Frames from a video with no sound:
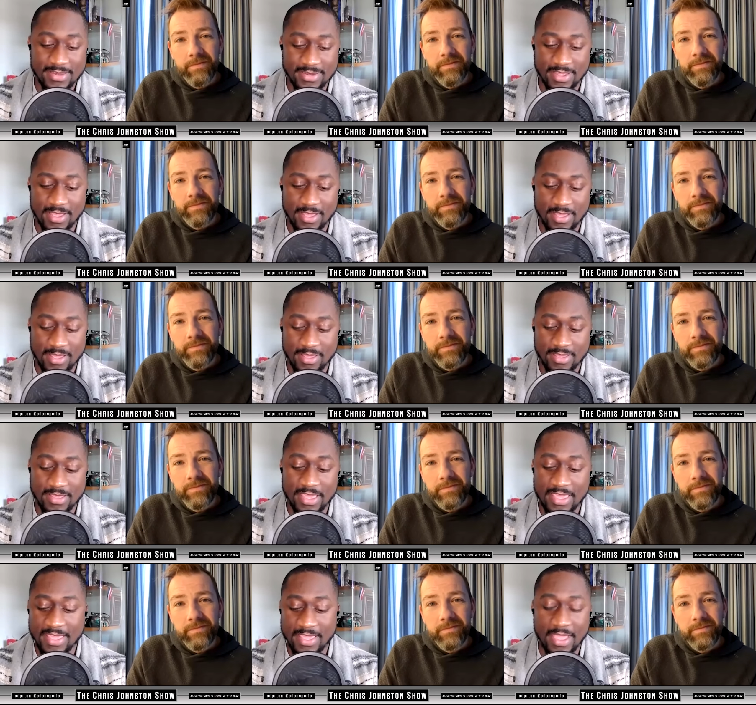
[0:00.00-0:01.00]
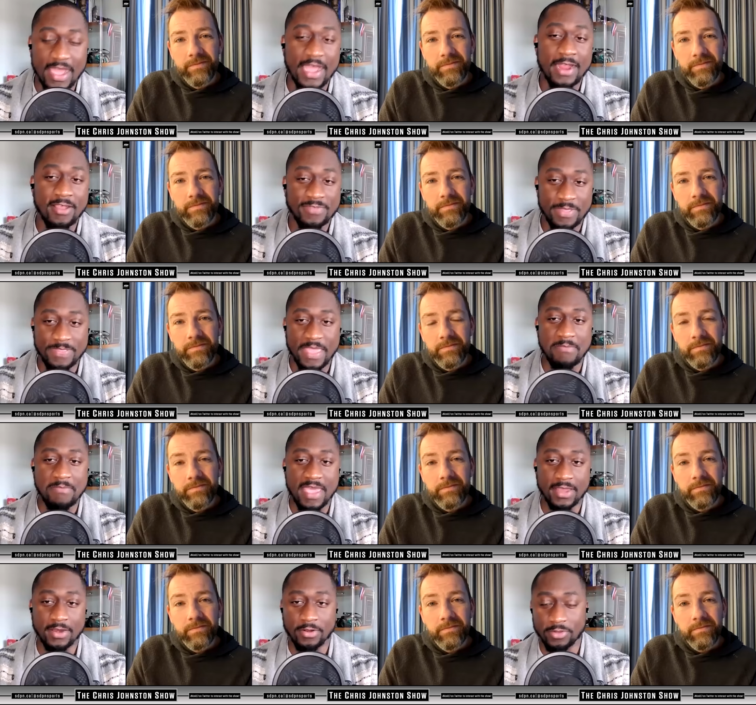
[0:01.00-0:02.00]
Speaker 1: uh, a hire that they
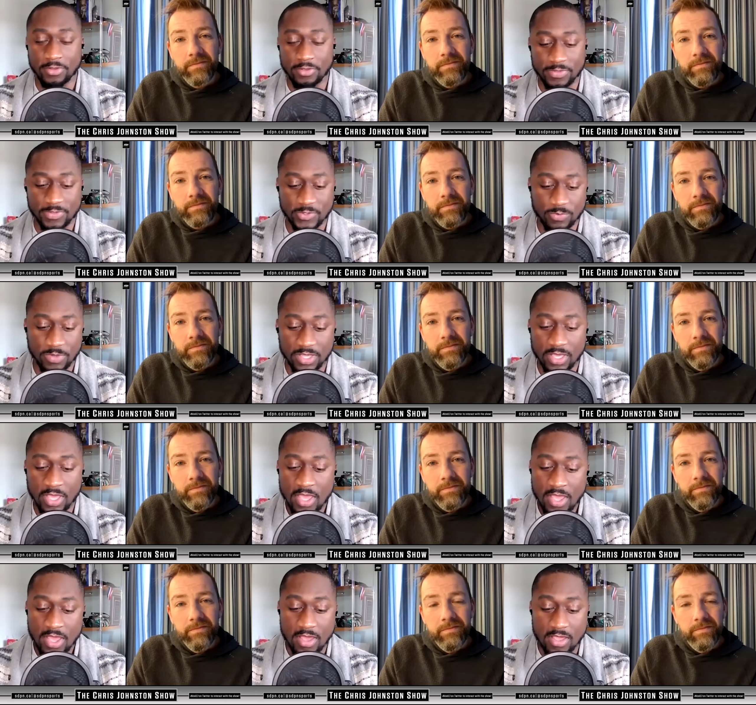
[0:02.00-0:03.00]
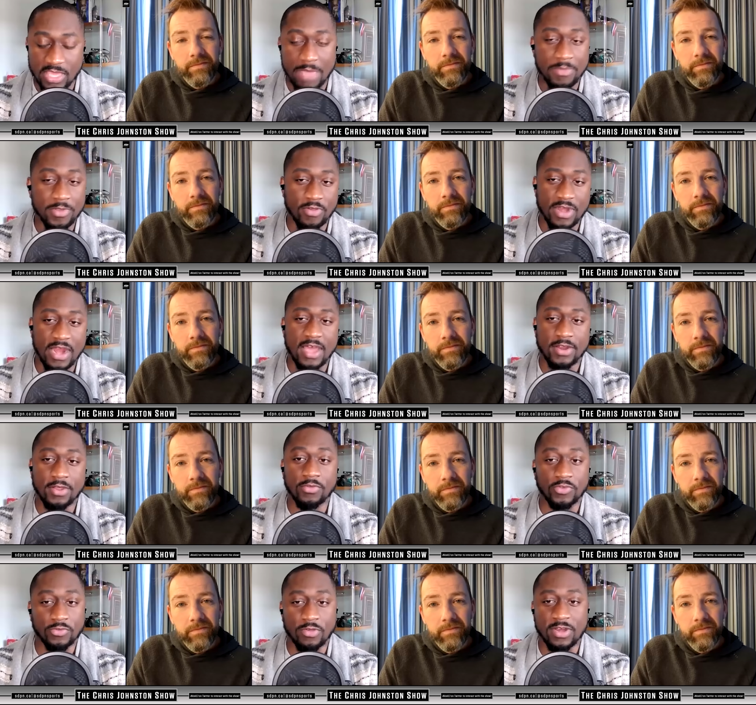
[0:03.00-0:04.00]
made earlier this week. Uh, Cammi
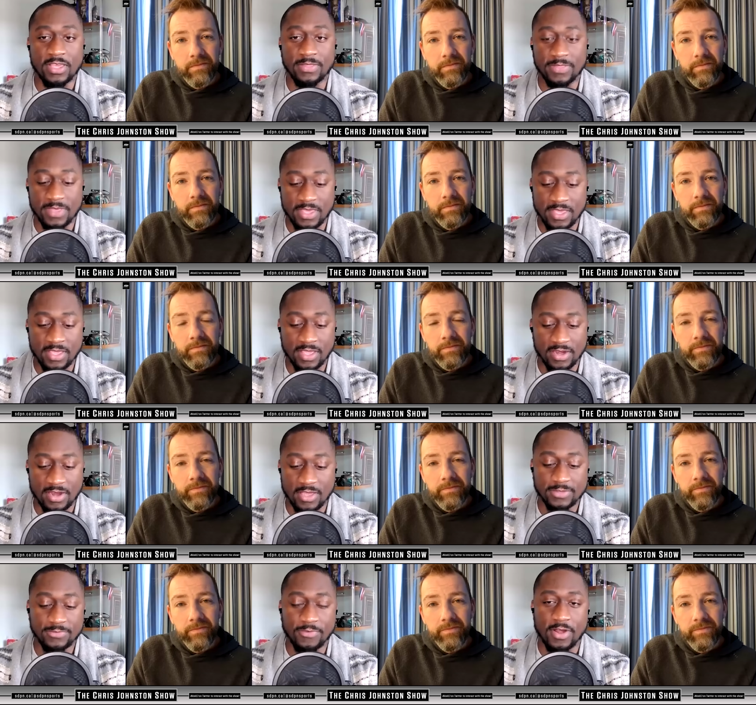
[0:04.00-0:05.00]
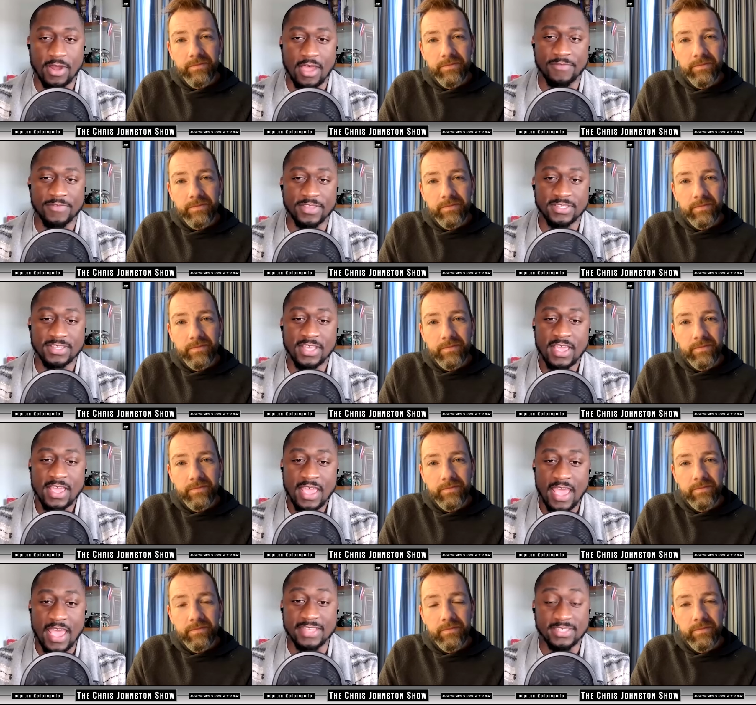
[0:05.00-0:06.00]
Granato joining the Canucks front office
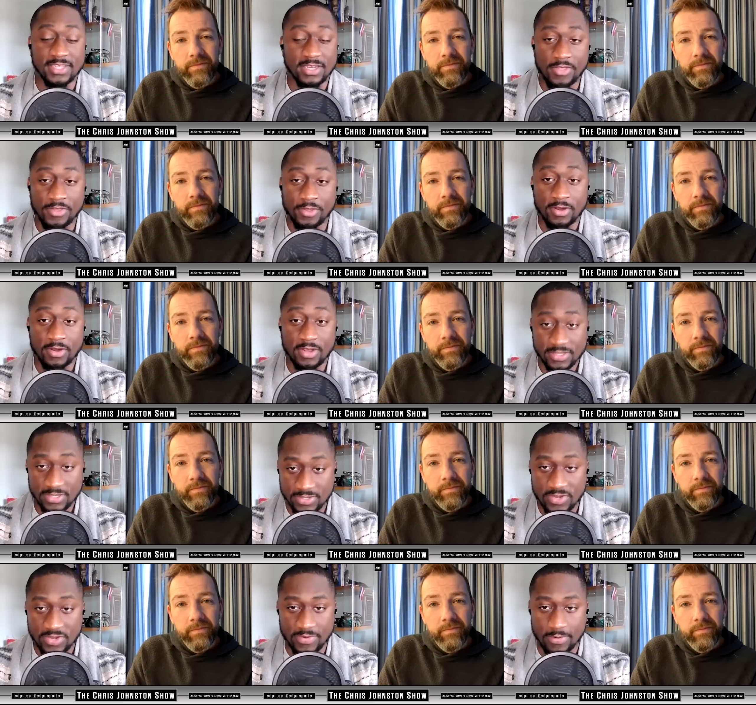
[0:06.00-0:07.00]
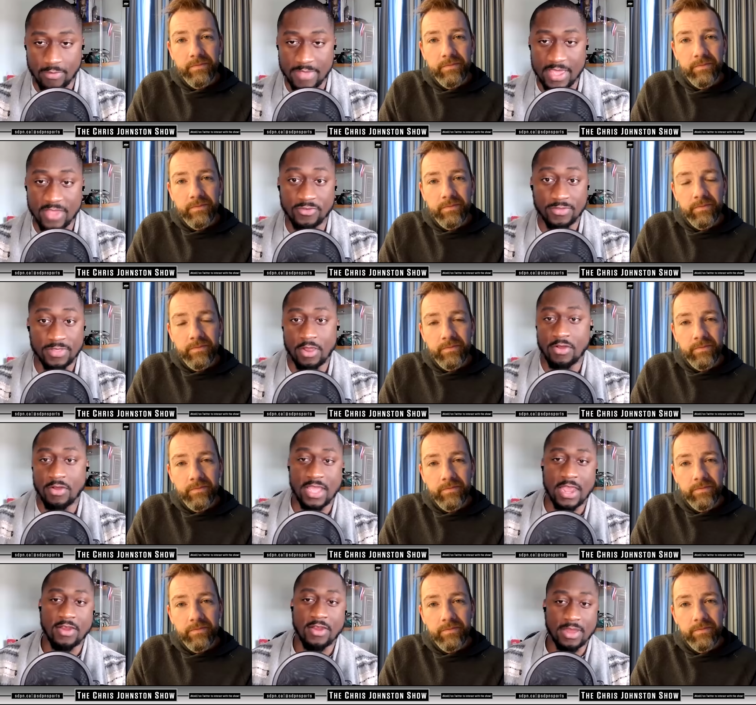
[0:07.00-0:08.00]
as another assistant general manager. They already
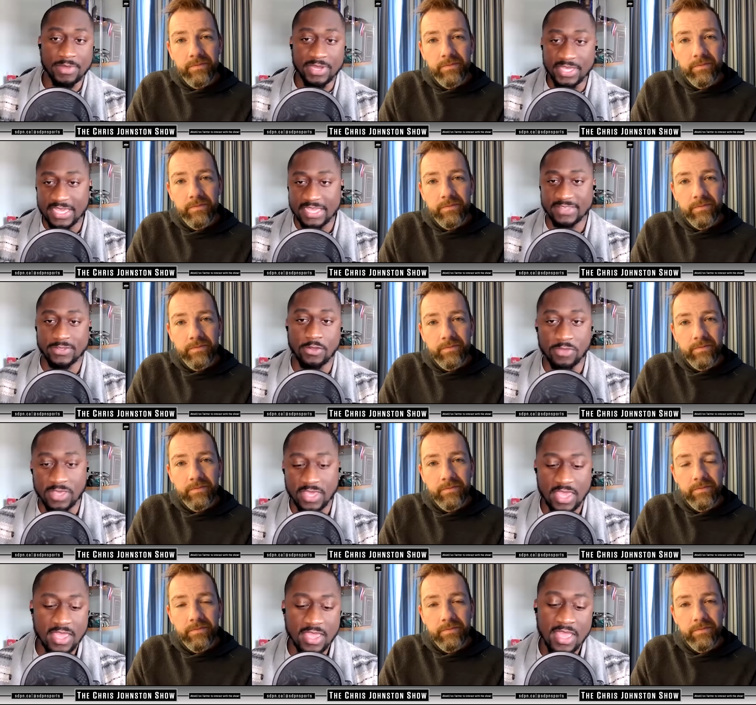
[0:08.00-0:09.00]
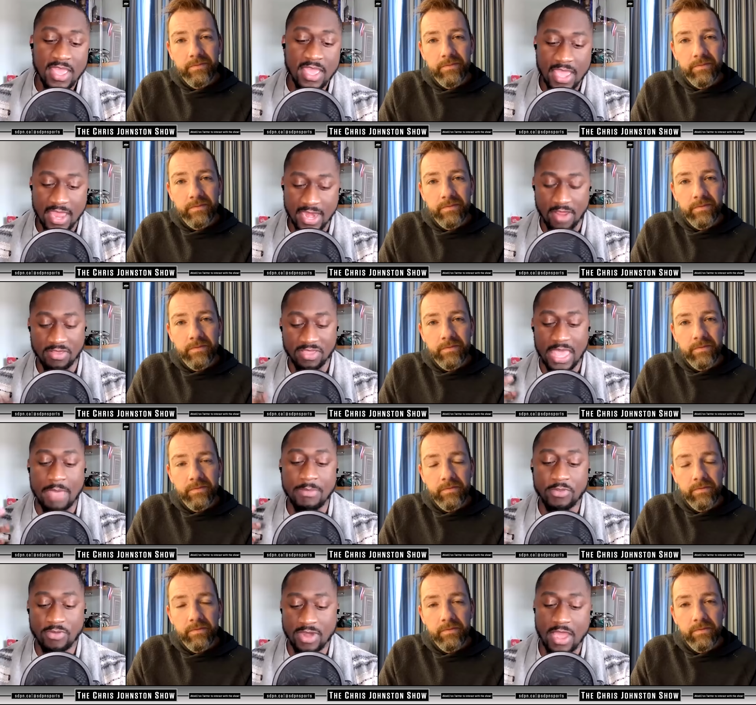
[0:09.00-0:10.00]
hired Emily Castonguay, and now
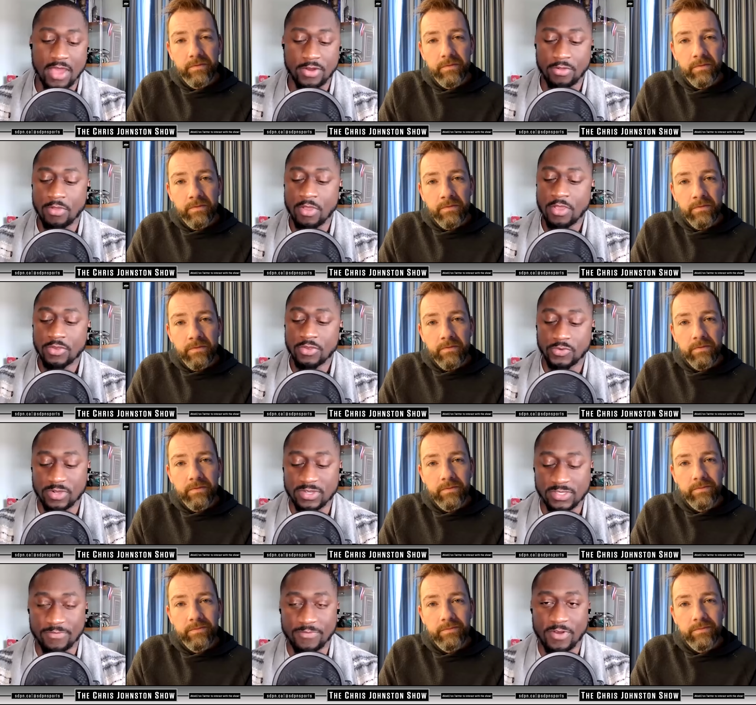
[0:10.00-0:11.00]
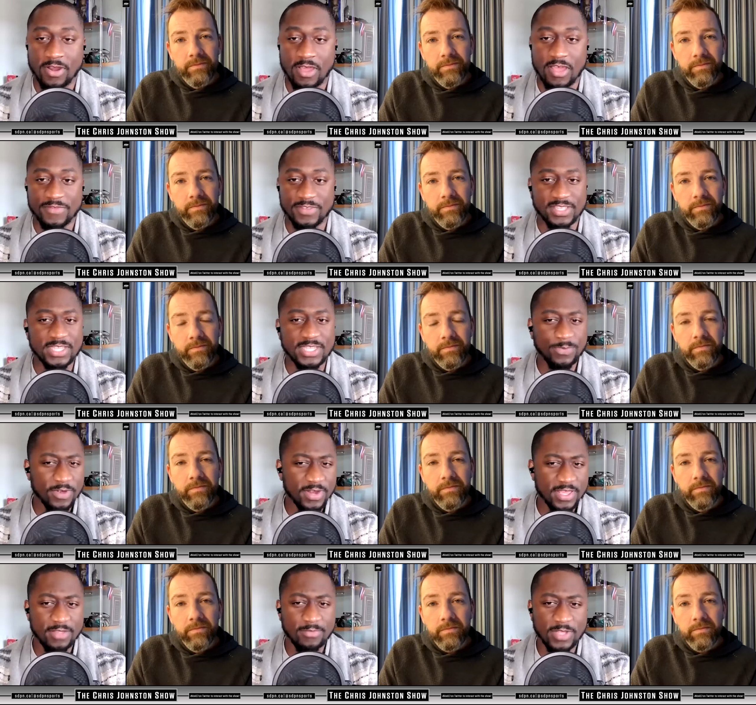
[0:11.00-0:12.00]
Cammi Granato joins the front office. That's
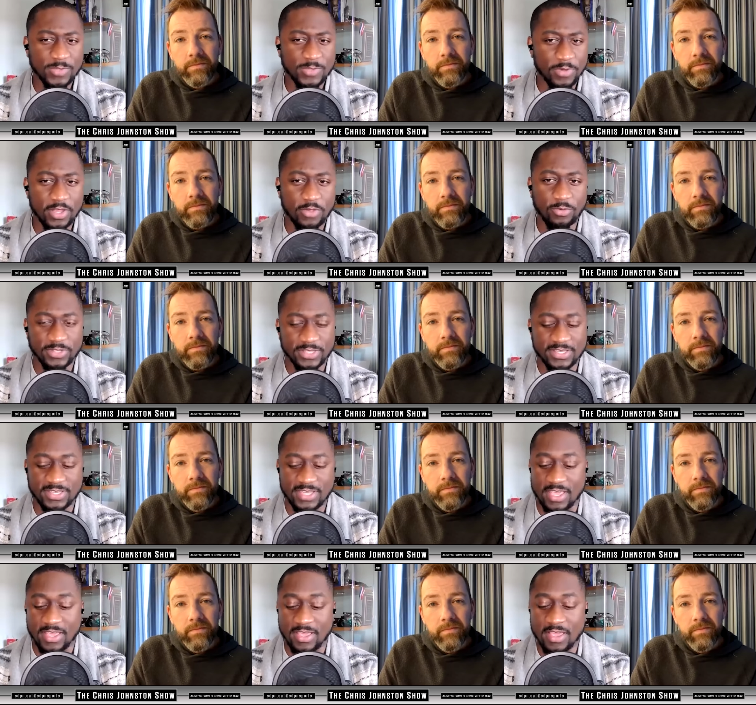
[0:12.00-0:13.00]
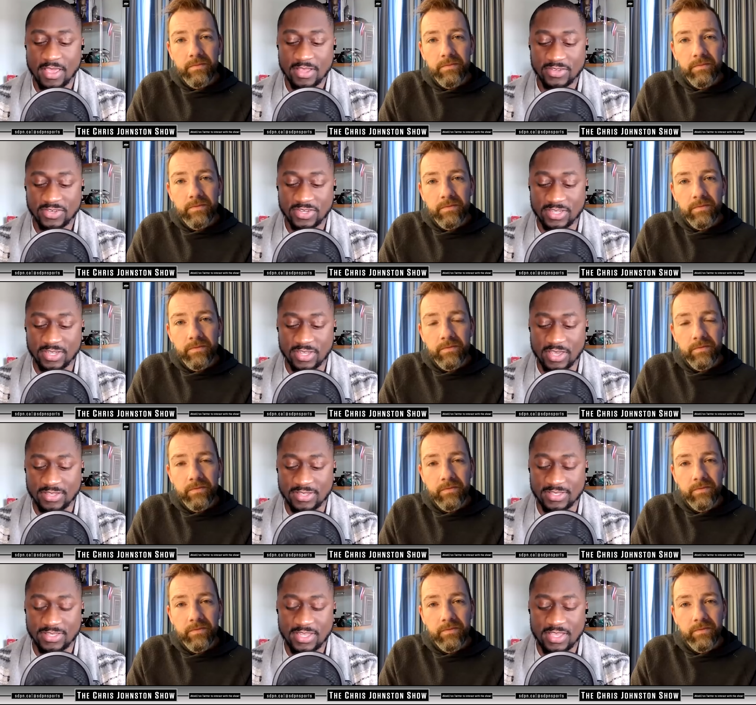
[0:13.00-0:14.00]
pretty. That's pretty cool to see. To uh,
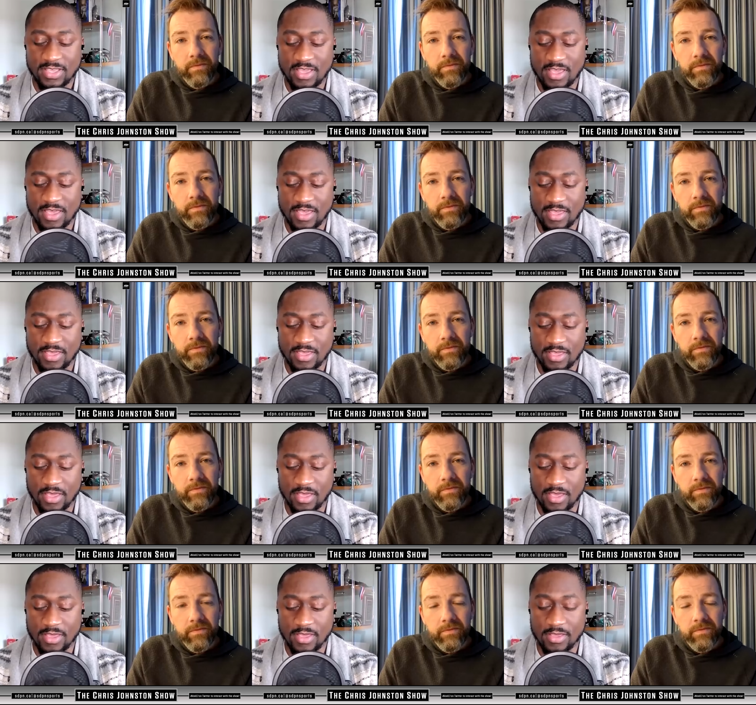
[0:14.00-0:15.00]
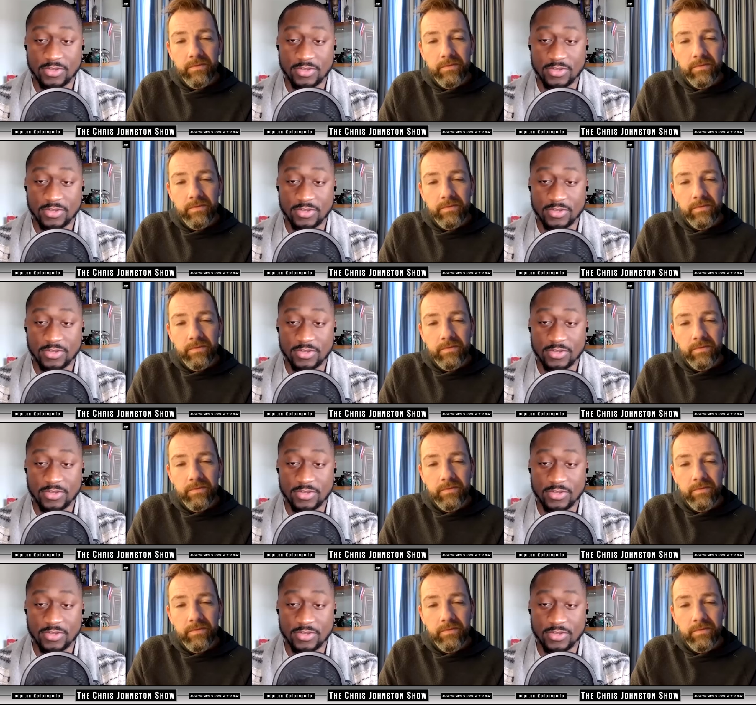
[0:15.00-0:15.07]
to see uh, uh,